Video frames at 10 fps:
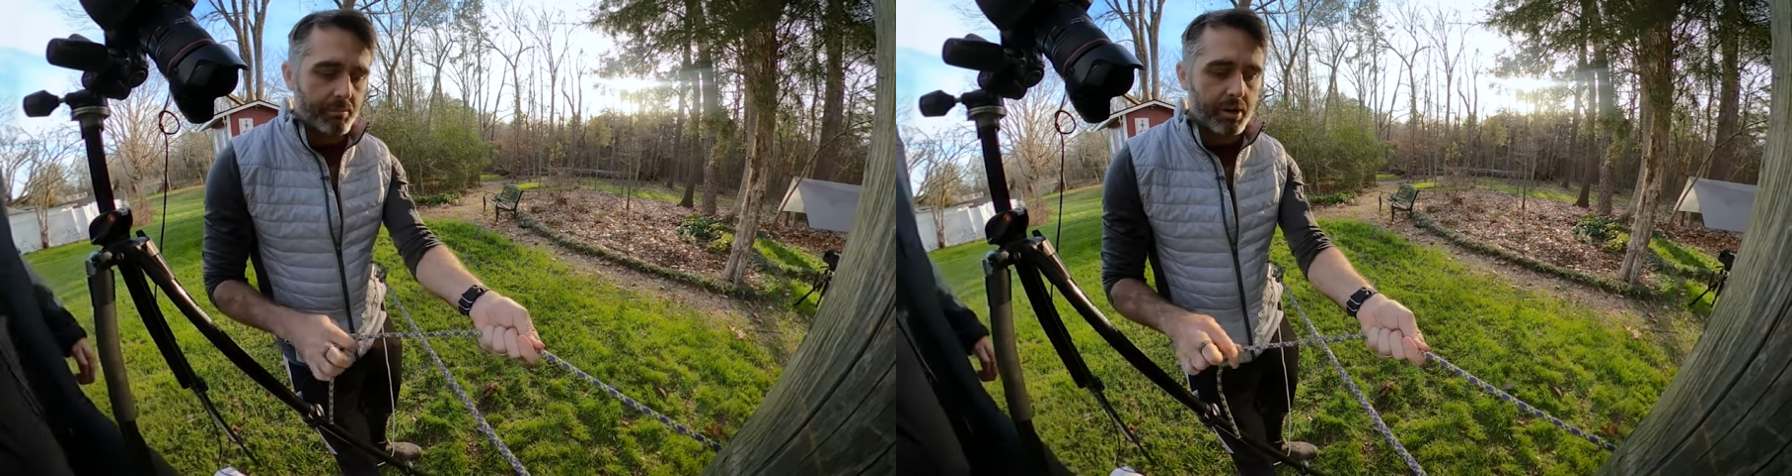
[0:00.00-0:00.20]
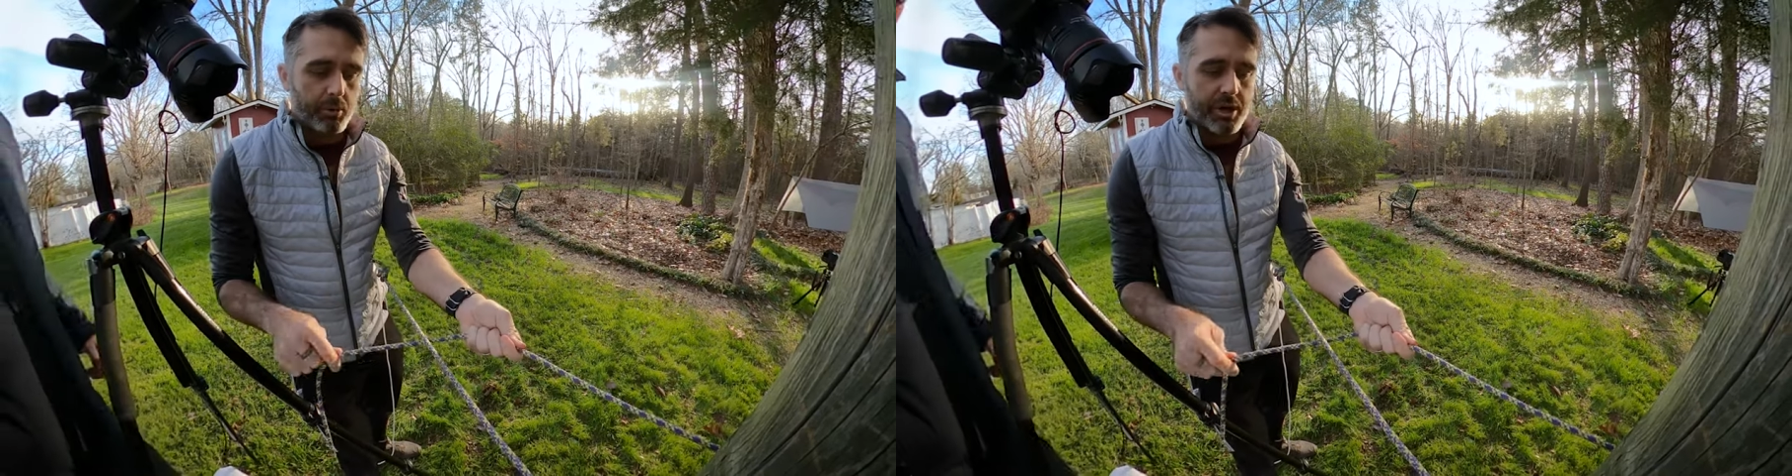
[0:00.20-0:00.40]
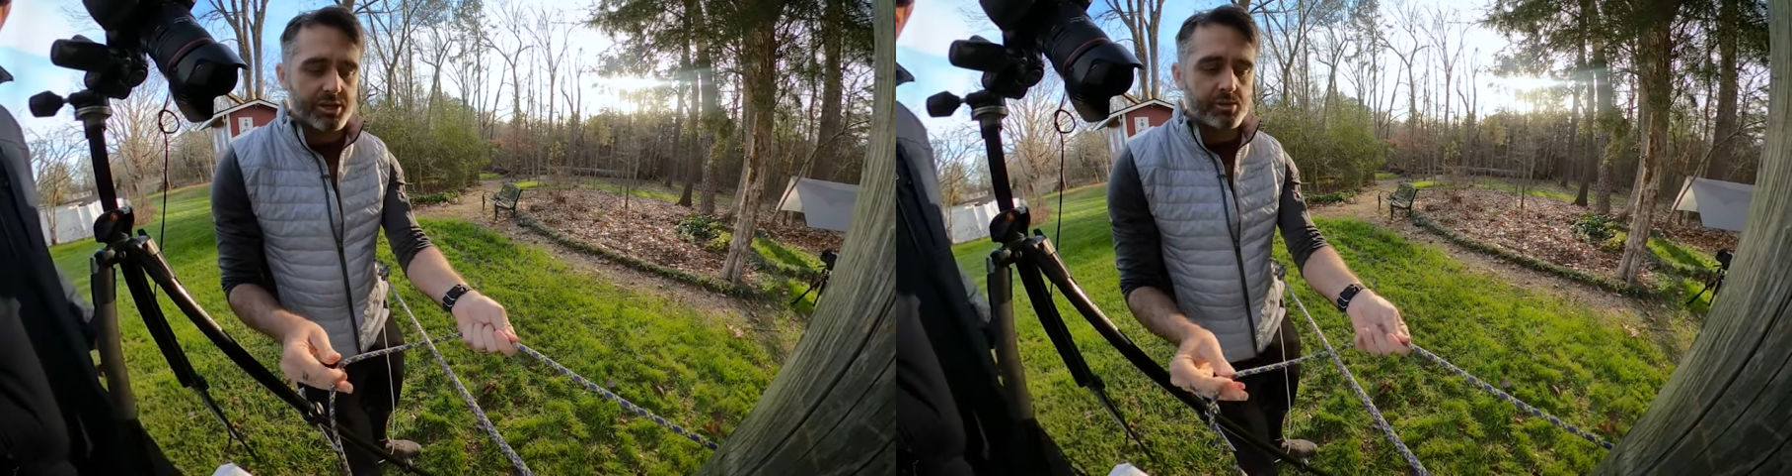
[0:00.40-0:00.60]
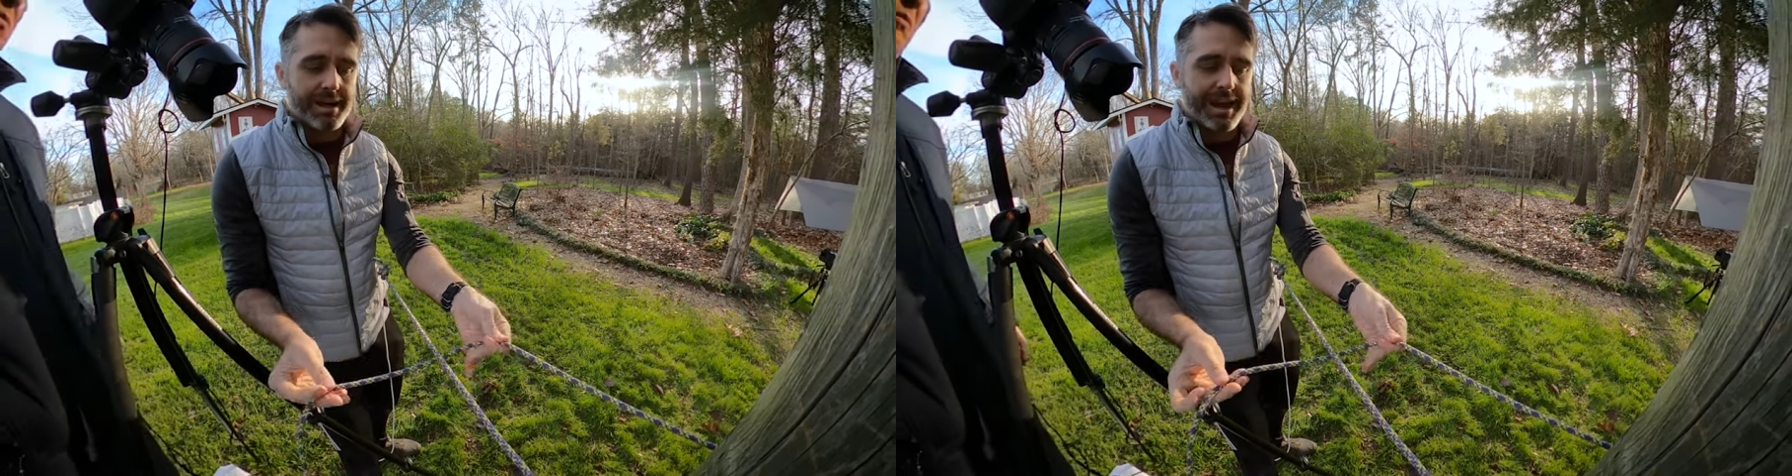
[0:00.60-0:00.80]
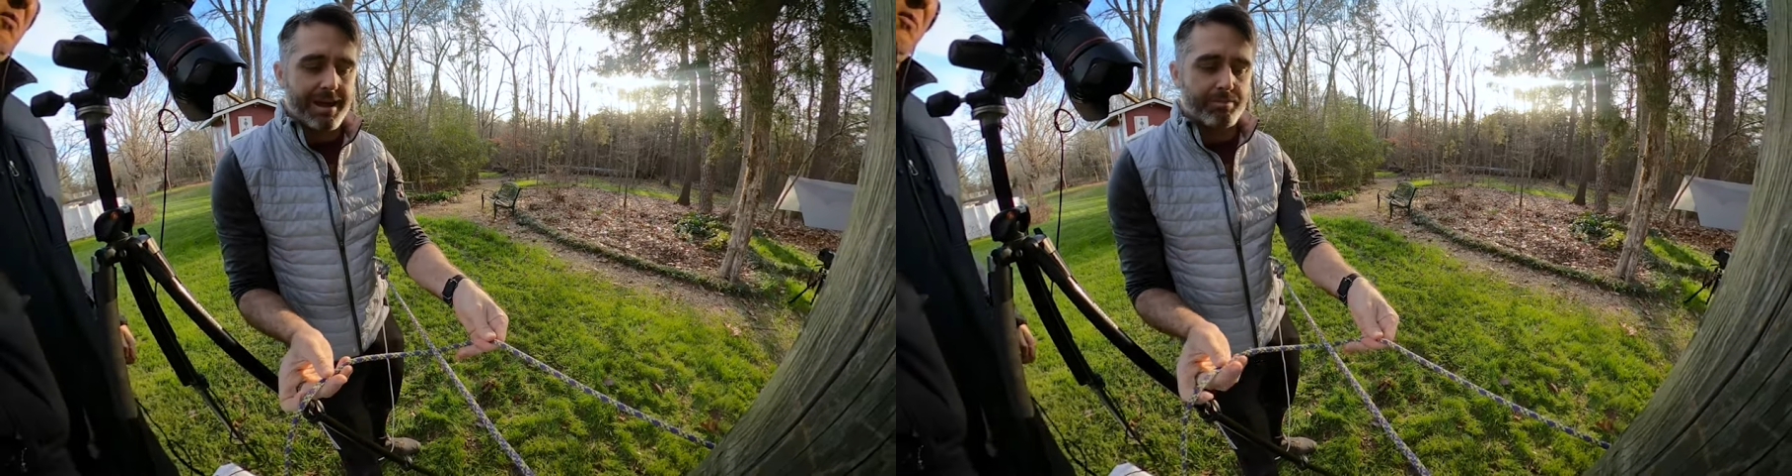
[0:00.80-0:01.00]
but watch what
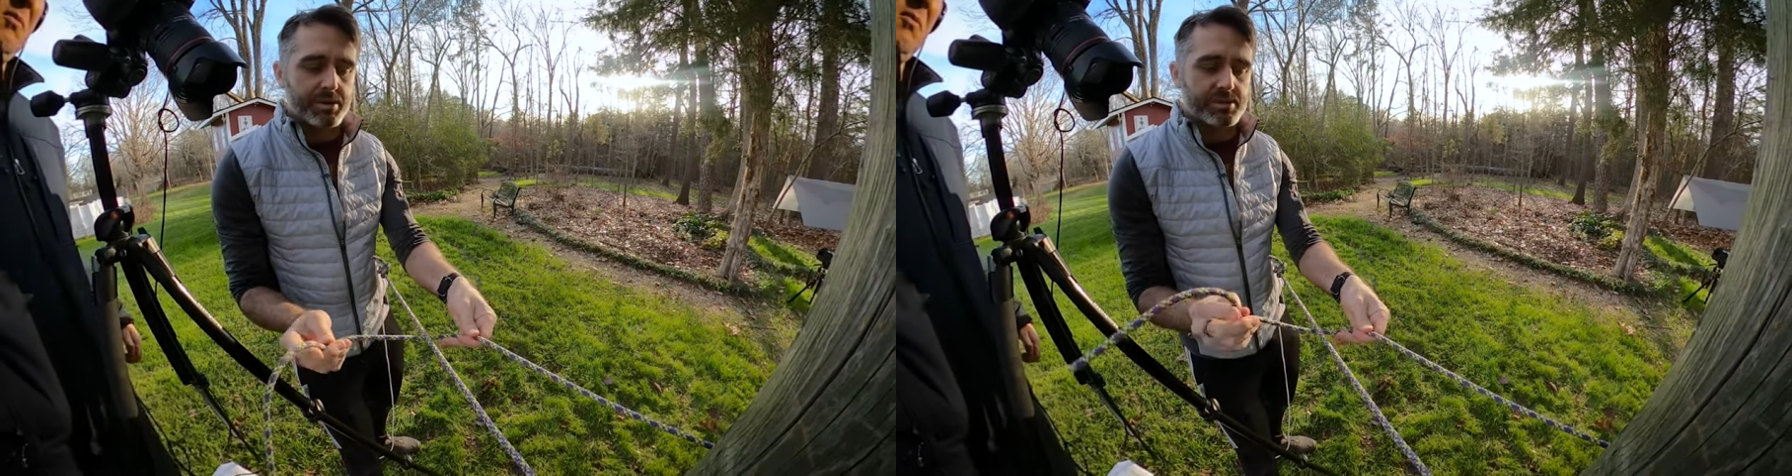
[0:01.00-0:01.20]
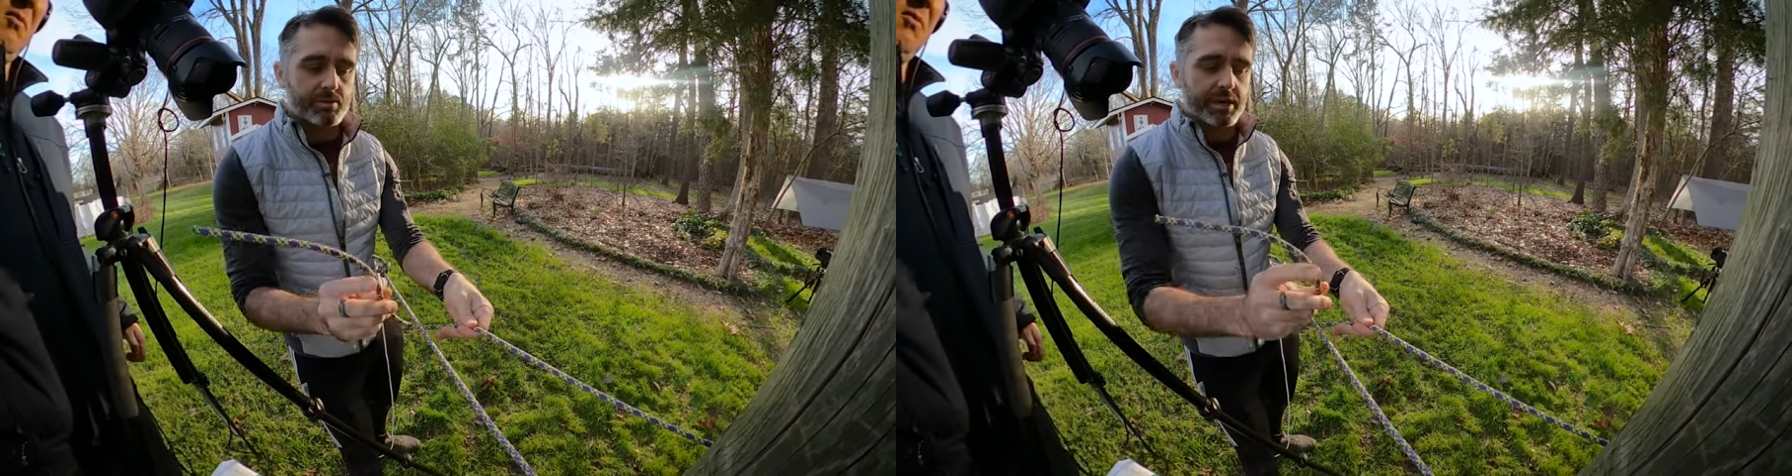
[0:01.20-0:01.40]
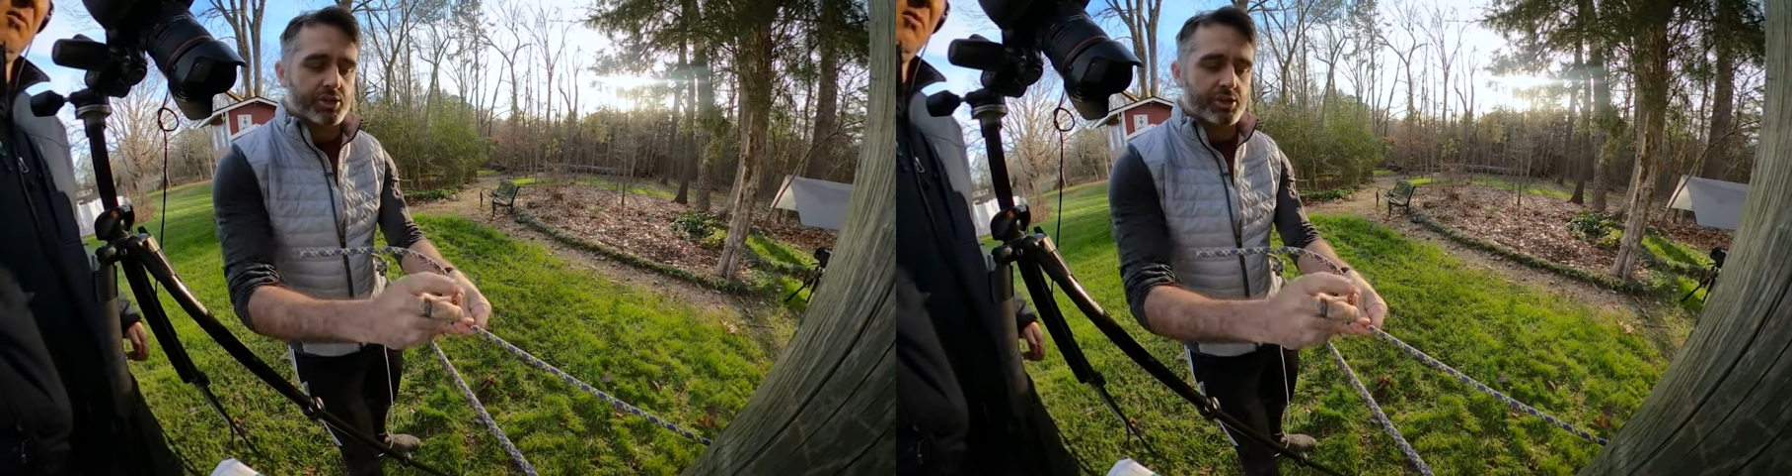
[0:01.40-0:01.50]
happens when I